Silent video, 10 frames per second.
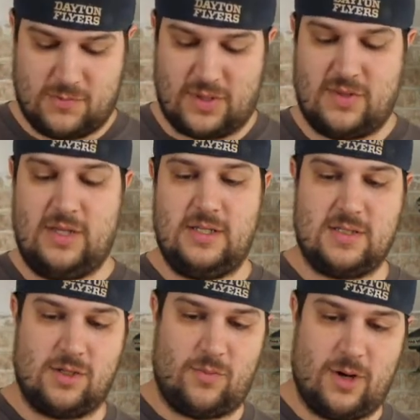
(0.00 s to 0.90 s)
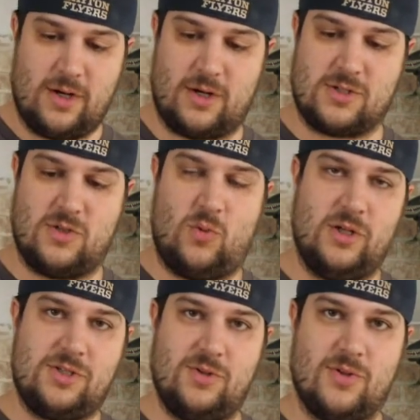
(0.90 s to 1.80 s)
but these little markers, the
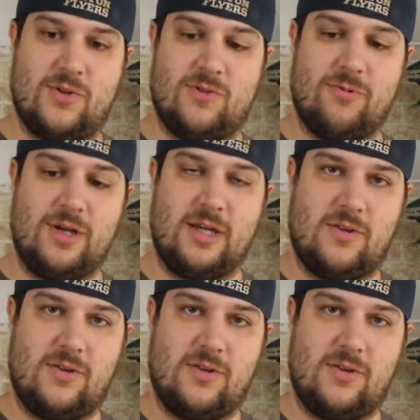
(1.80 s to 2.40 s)
1, 2, and 3,